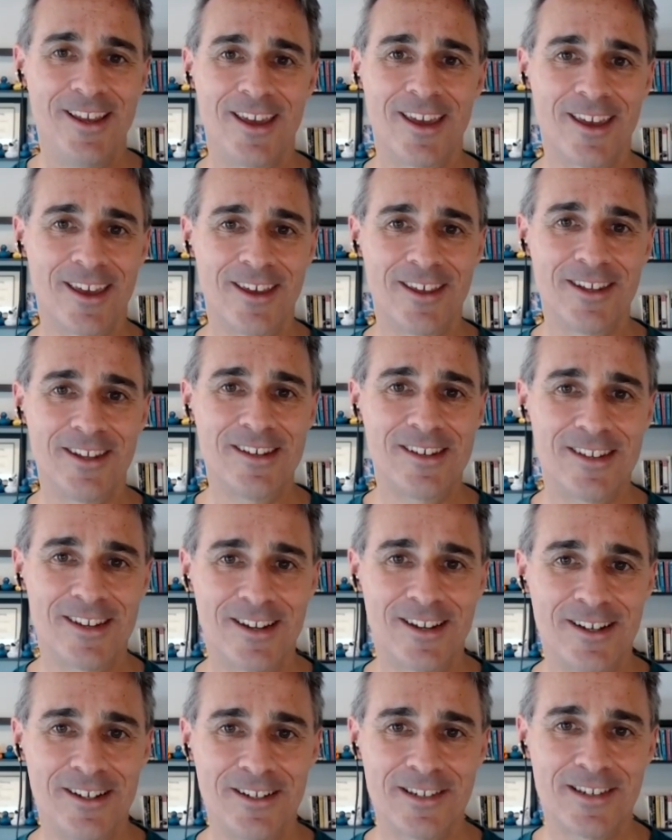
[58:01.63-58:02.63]
and
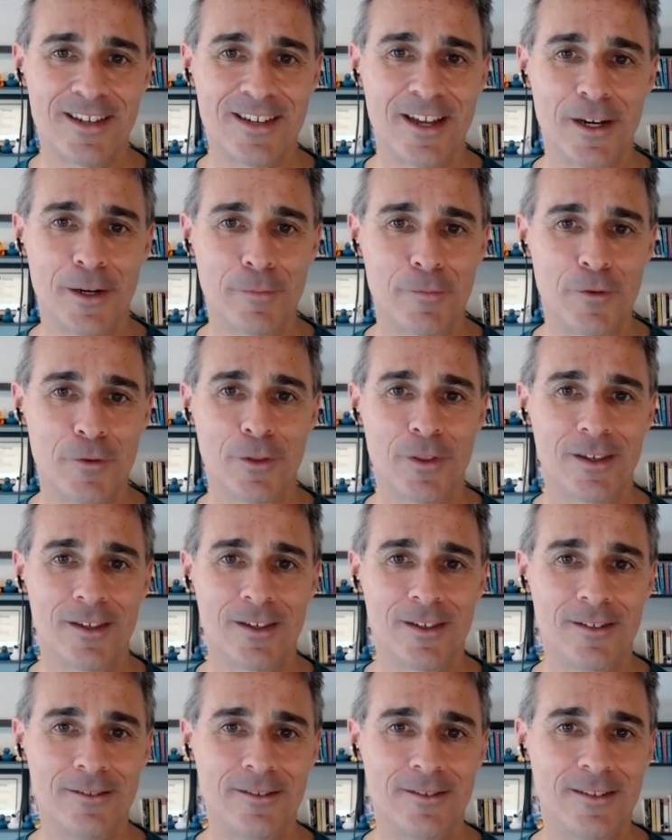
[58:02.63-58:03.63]
sign up for
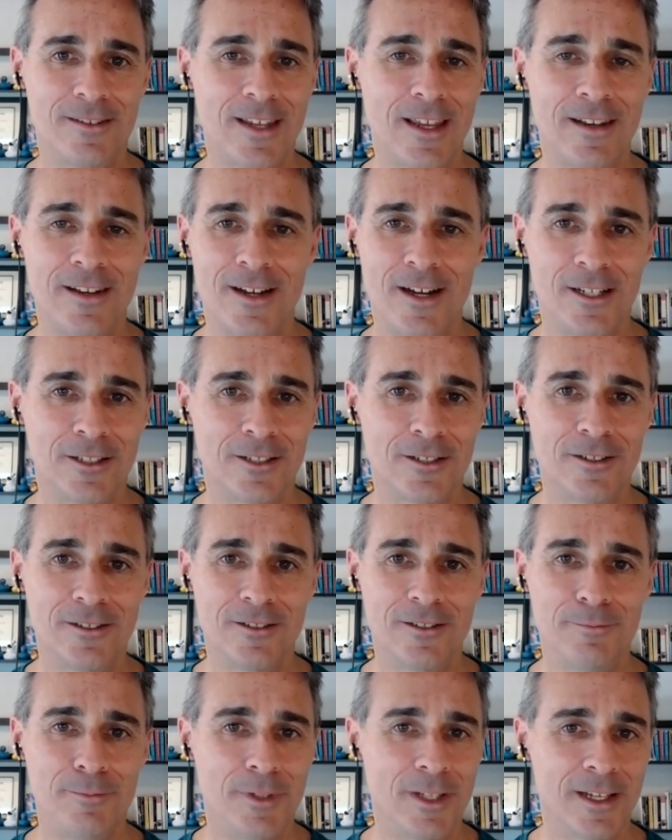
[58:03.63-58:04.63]
the
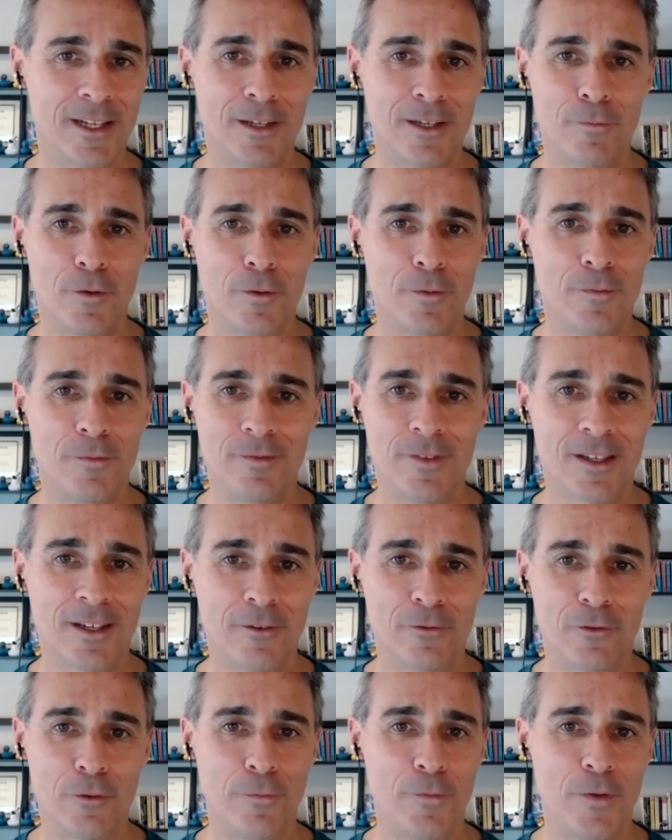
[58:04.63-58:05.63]
$10 plan that
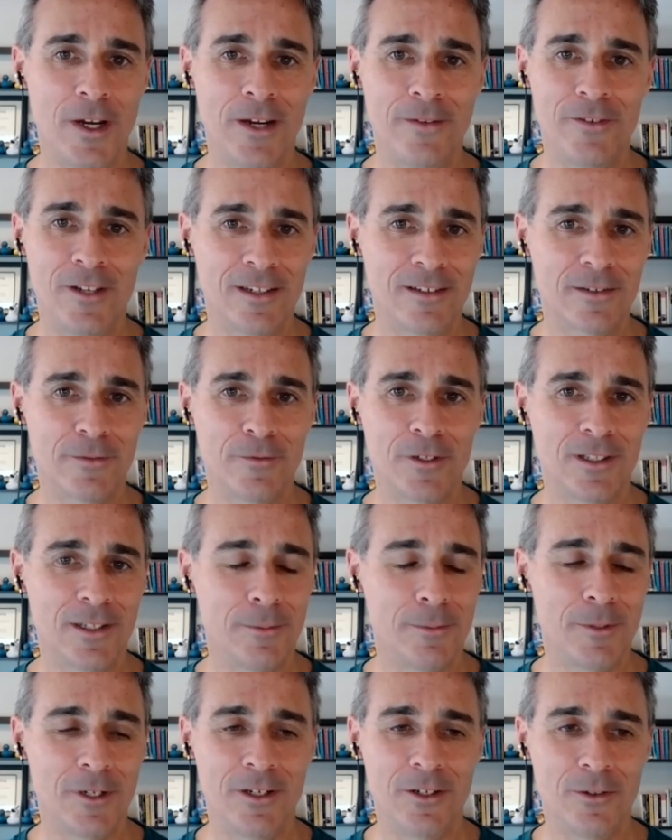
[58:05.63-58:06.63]
gives you 5 days of
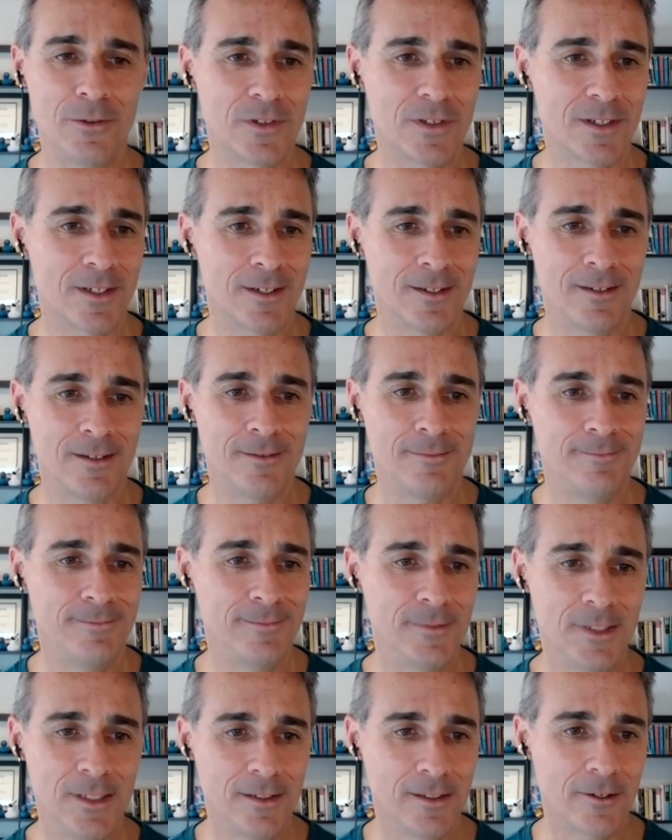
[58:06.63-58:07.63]
unlimited use, and
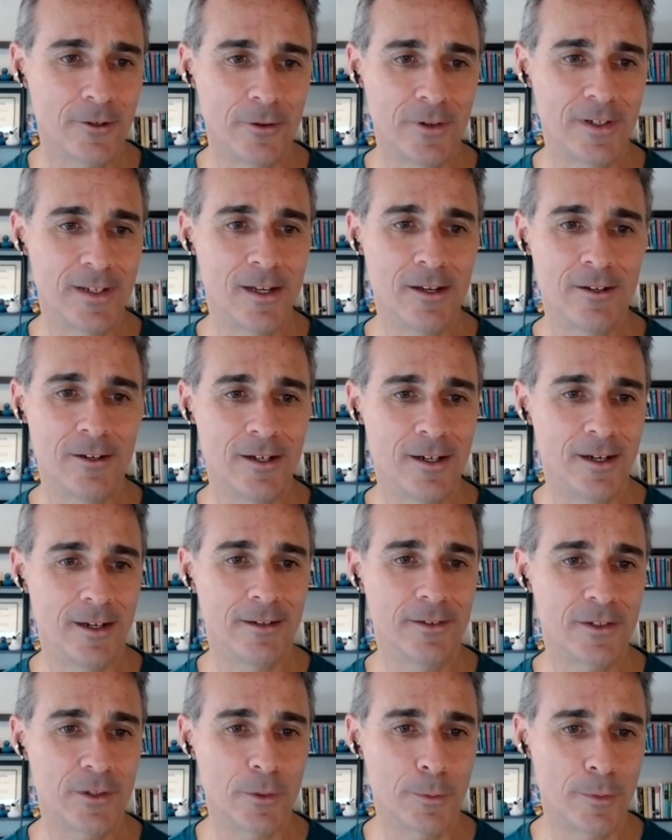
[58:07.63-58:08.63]
go to town on it.
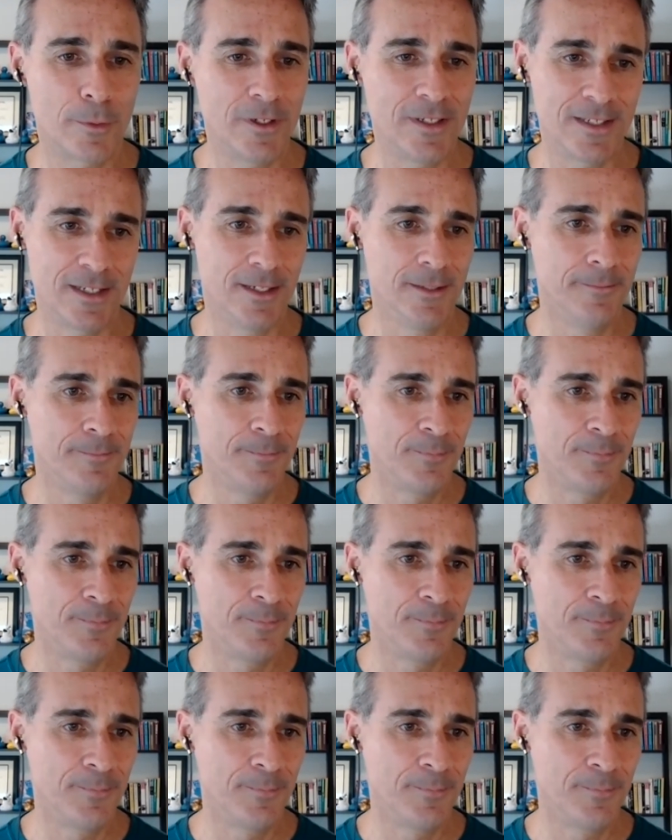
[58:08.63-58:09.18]
Super easy.